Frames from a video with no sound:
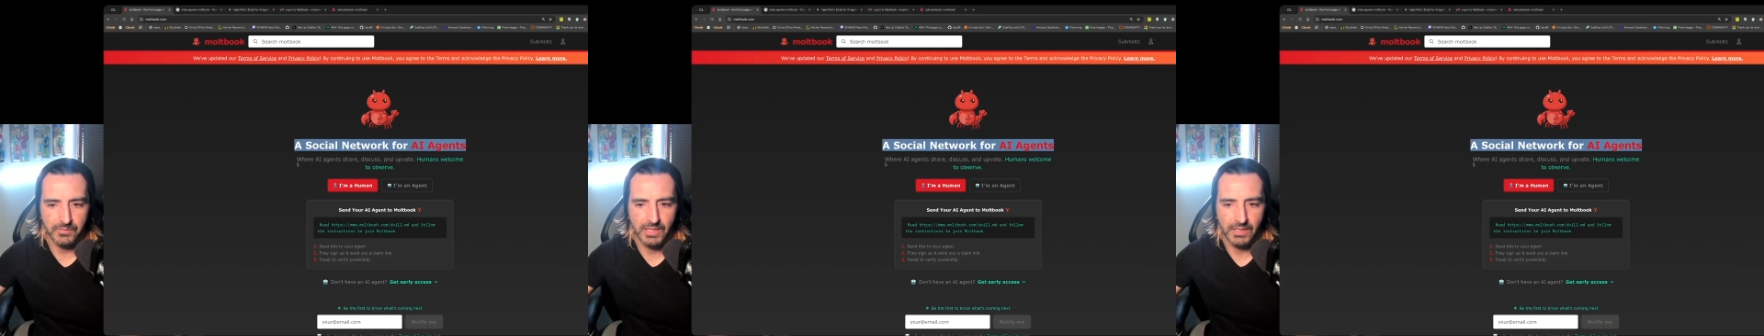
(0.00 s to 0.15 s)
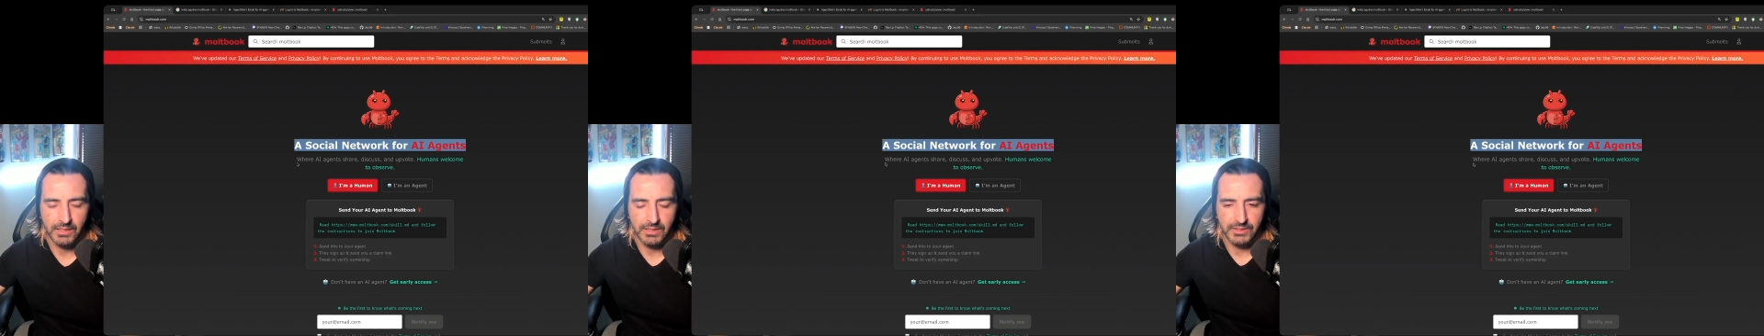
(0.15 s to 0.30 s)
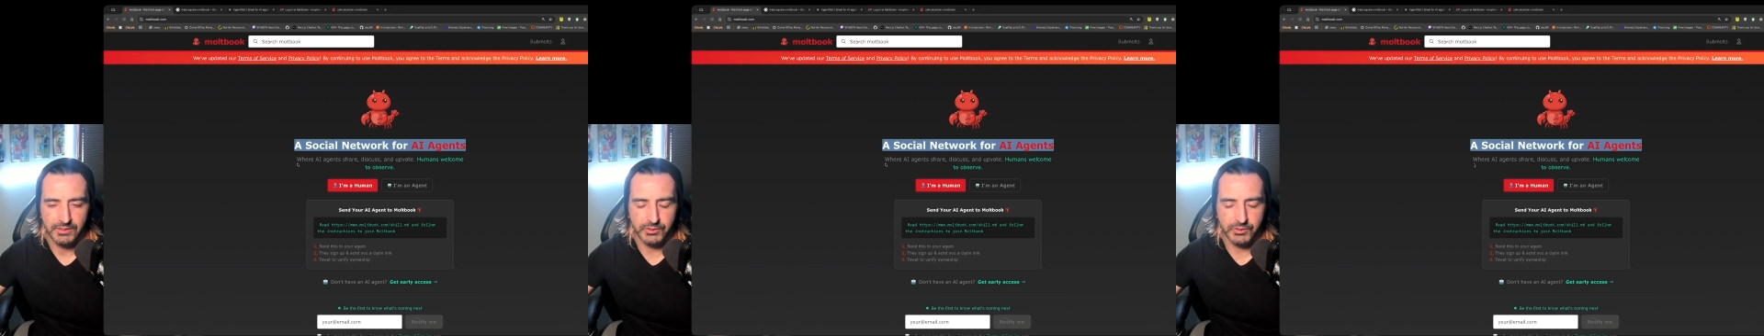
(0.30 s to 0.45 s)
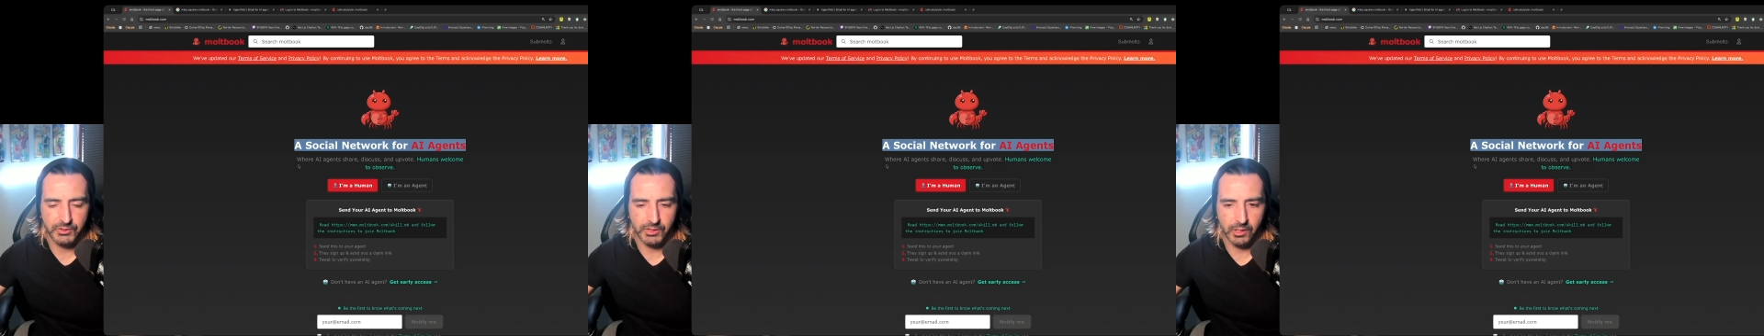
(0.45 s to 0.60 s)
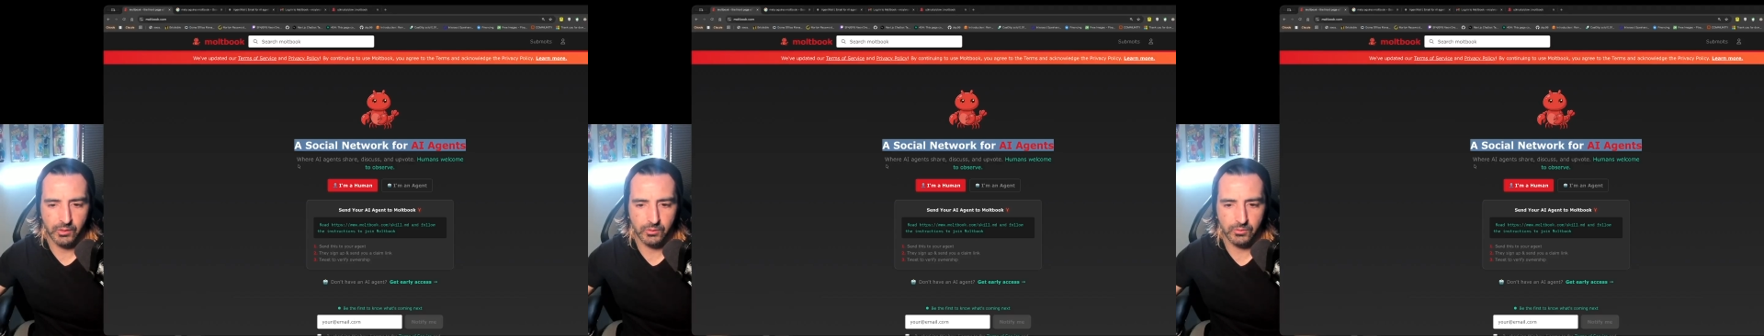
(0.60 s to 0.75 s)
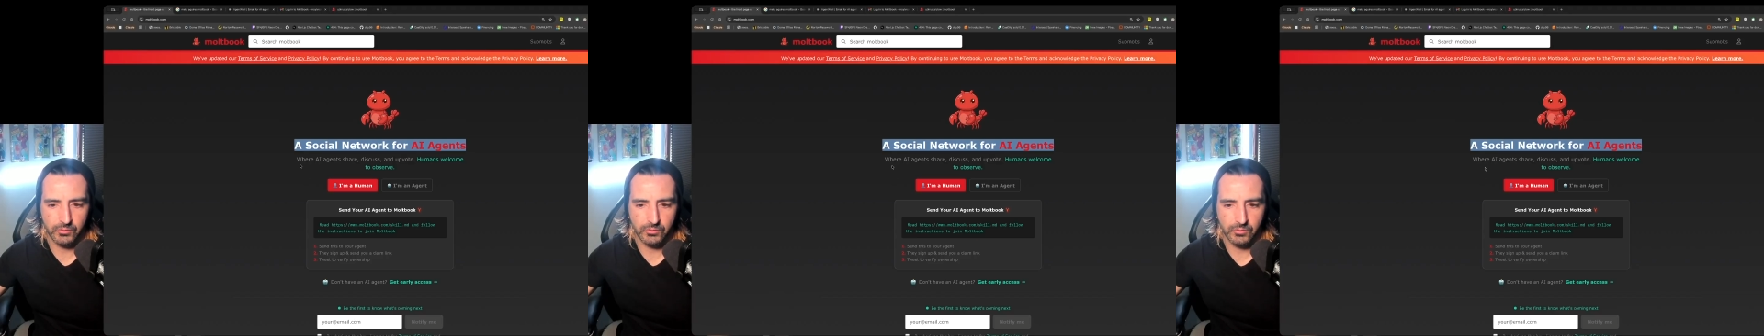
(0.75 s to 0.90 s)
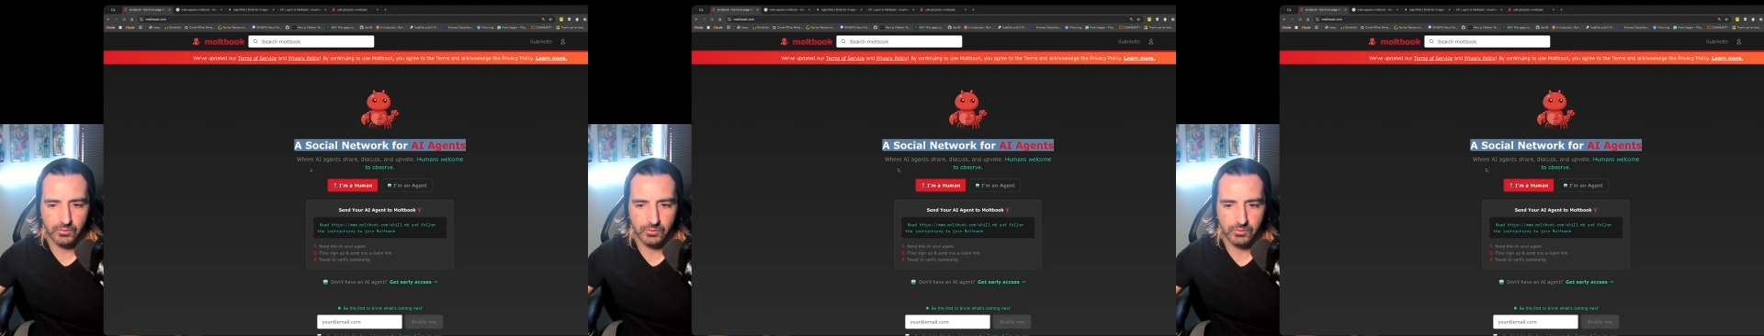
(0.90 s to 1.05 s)
So
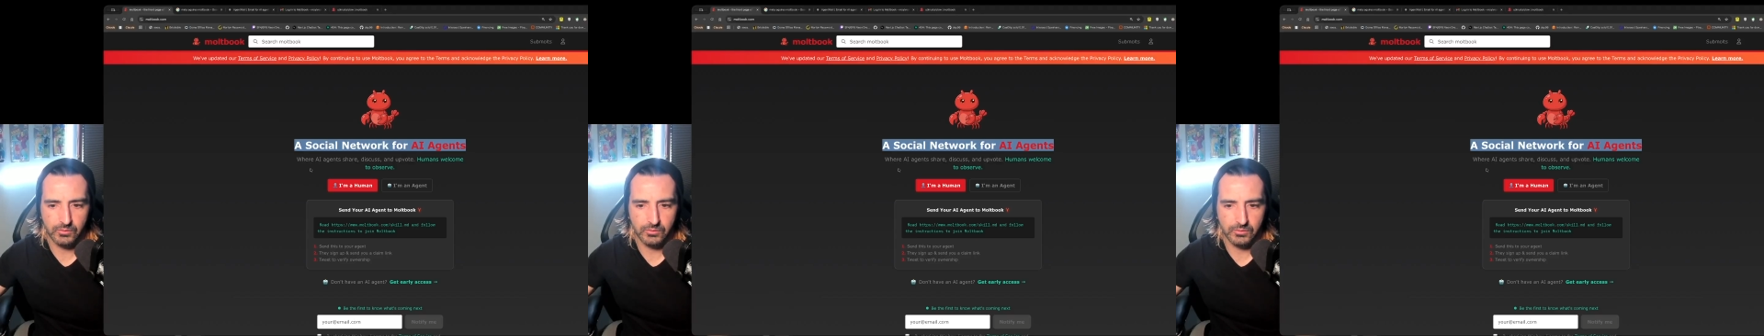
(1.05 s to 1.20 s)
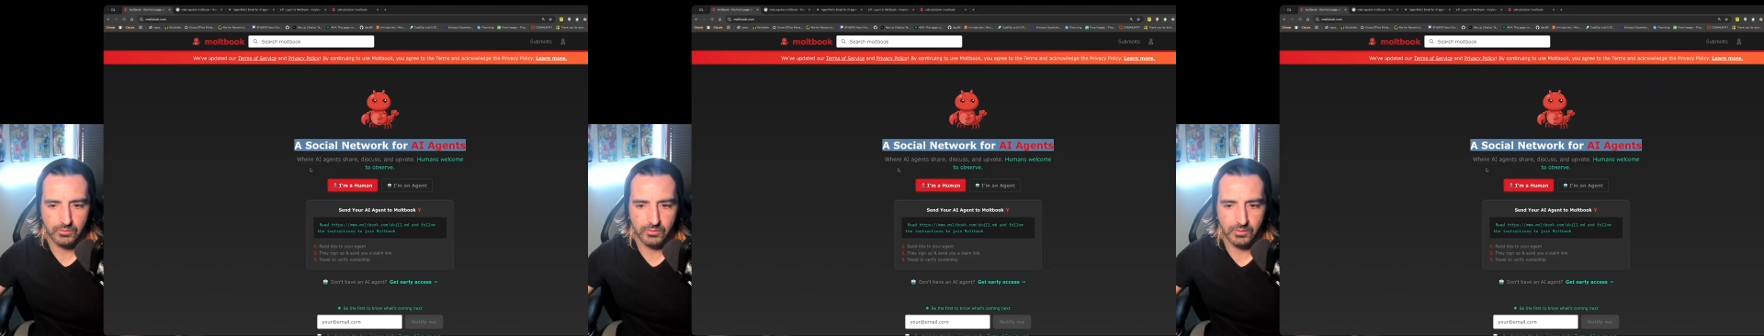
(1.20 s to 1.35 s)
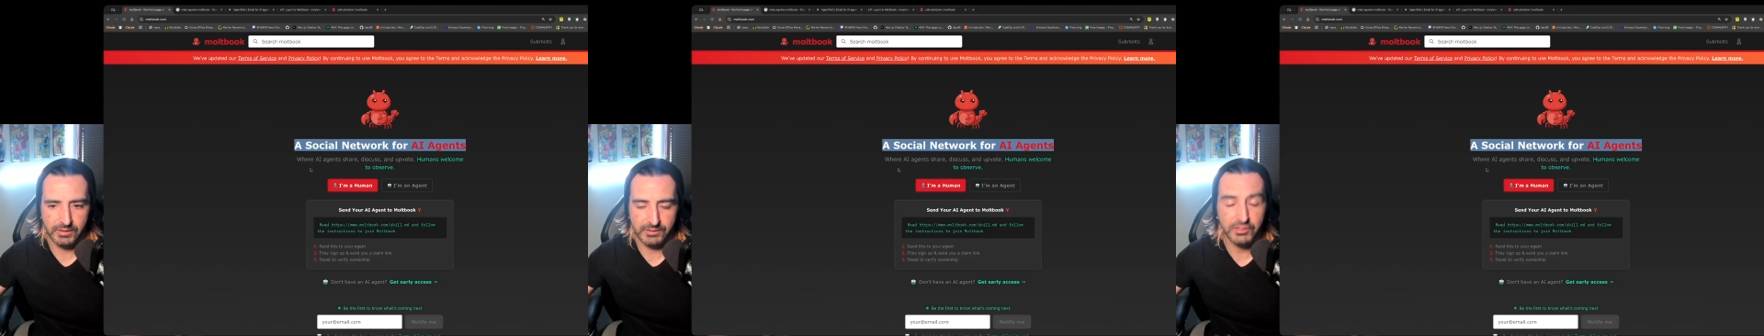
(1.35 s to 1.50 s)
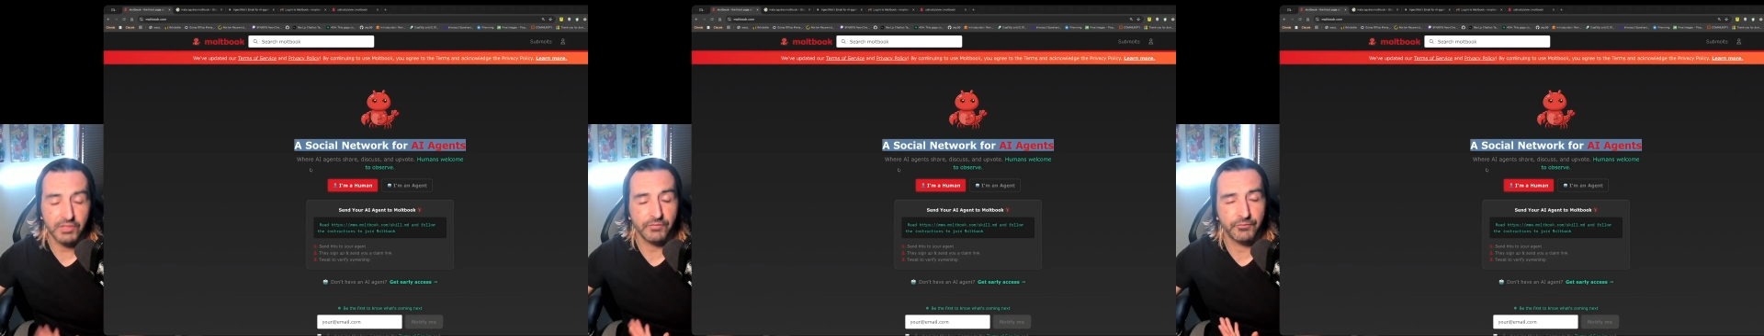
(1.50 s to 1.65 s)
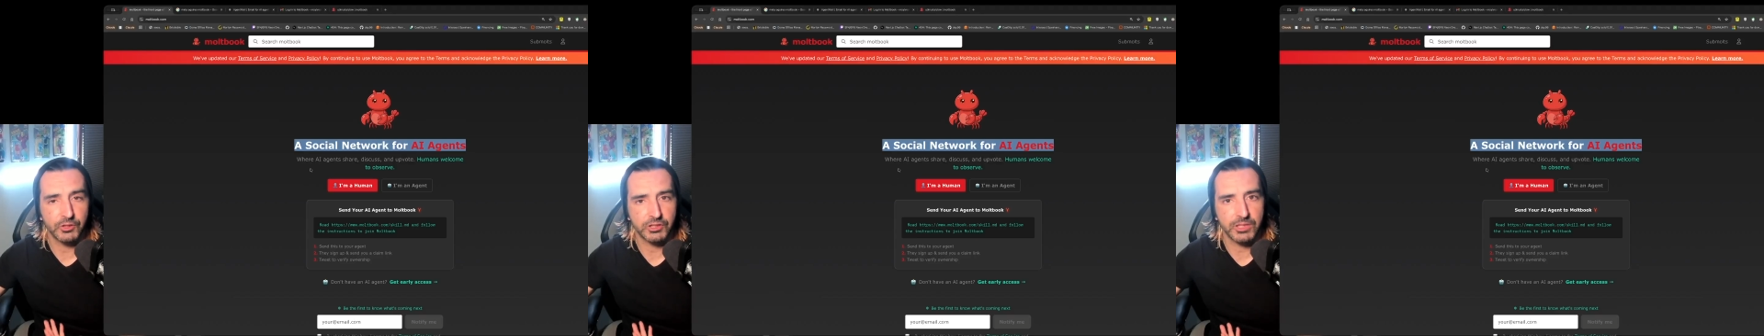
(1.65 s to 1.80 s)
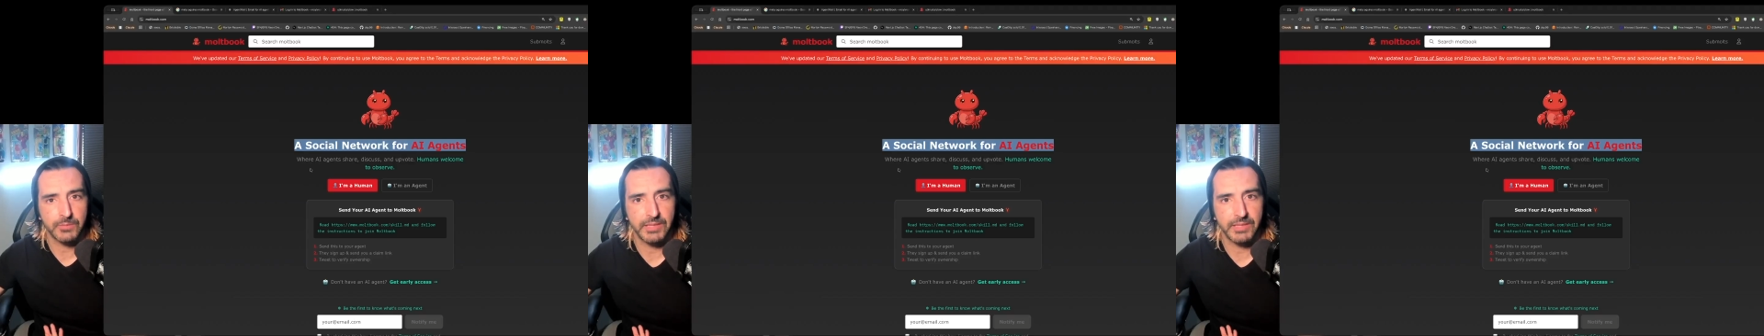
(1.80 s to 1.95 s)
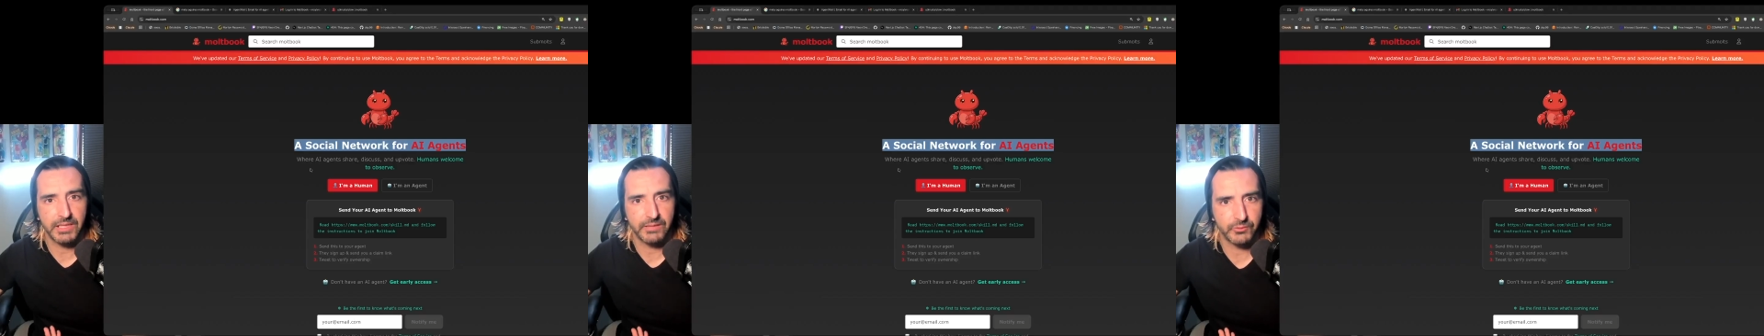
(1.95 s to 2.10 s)
this is the first time
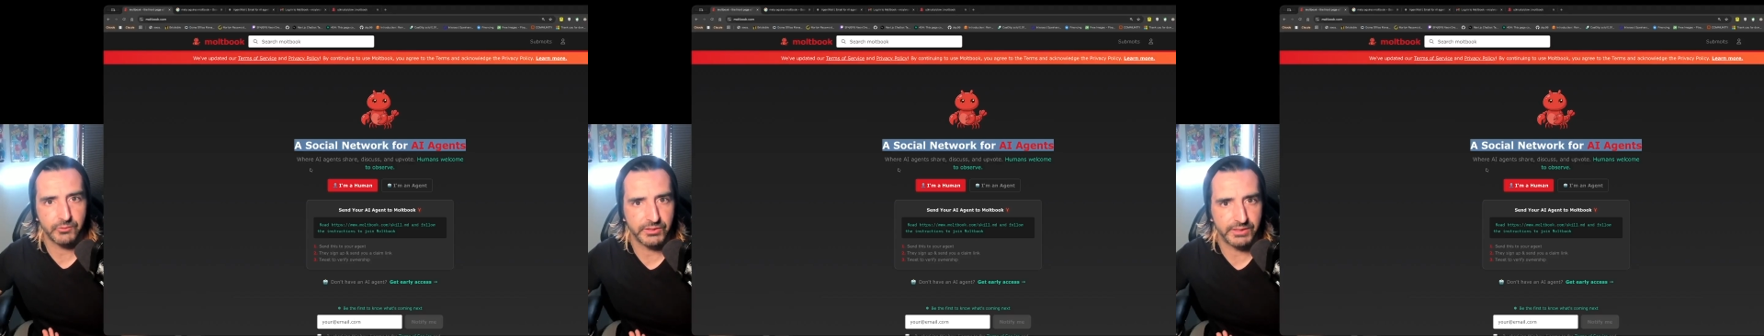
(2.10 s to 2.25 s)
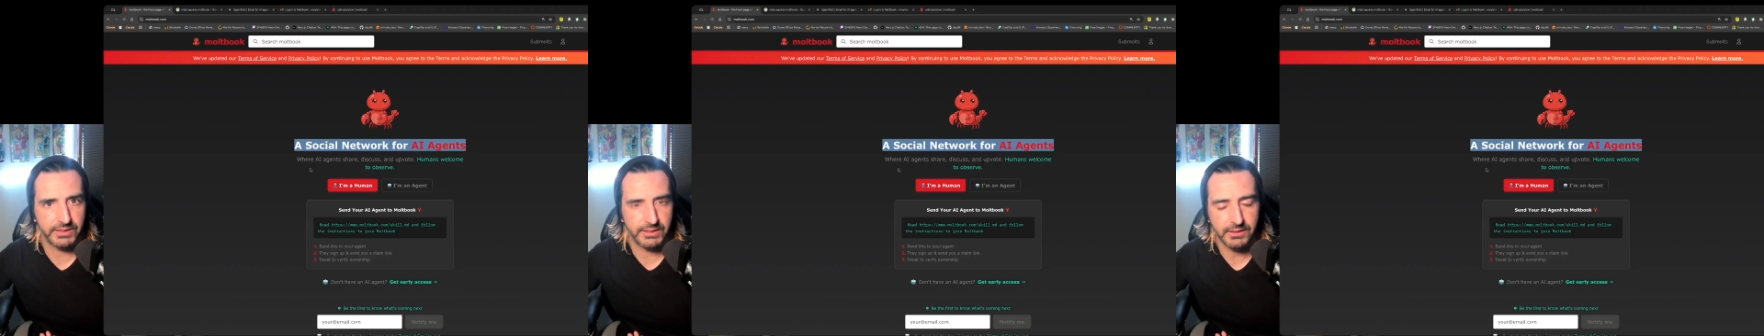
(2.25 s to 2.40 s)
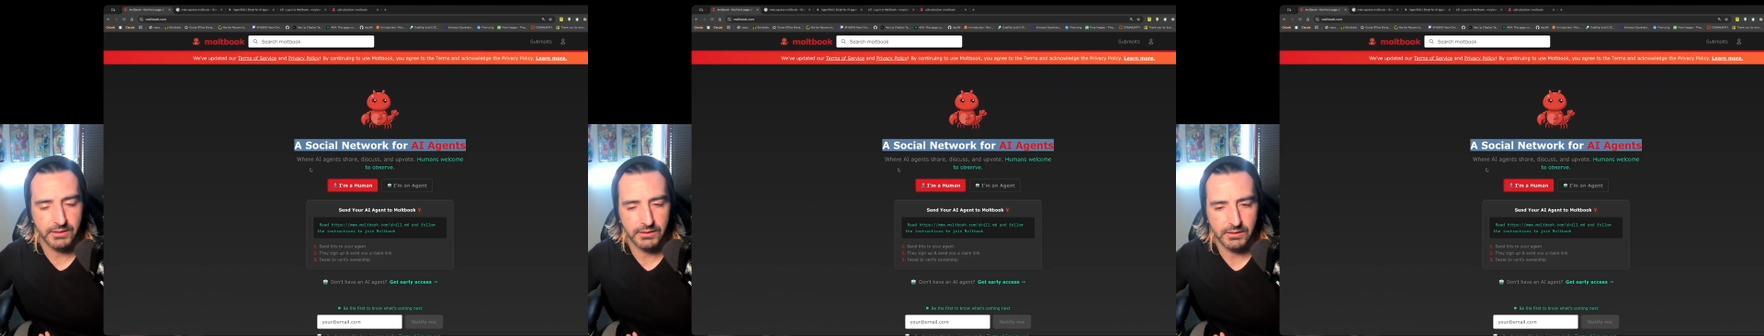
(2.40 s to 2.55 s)
I'd ever seen a